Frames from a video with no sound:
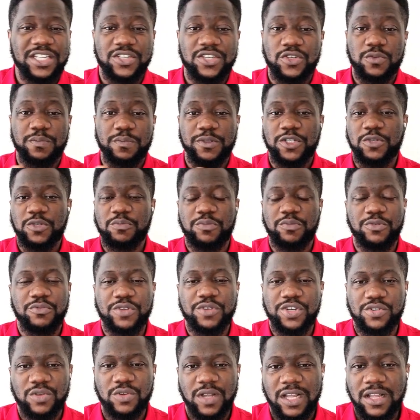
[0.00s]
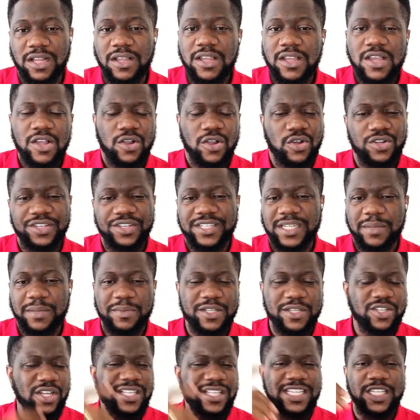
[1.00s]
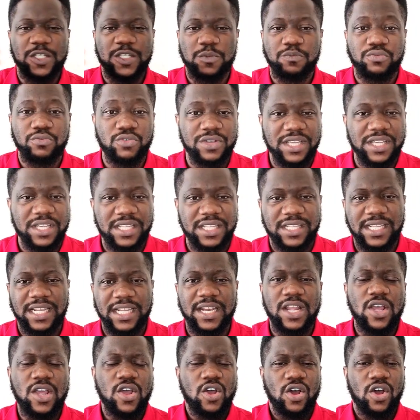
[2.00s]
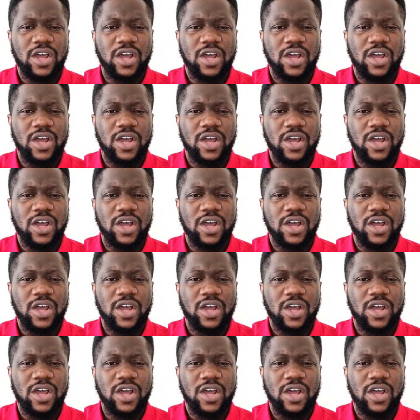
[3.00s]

a super spiritual concept, it's not a spooky thing.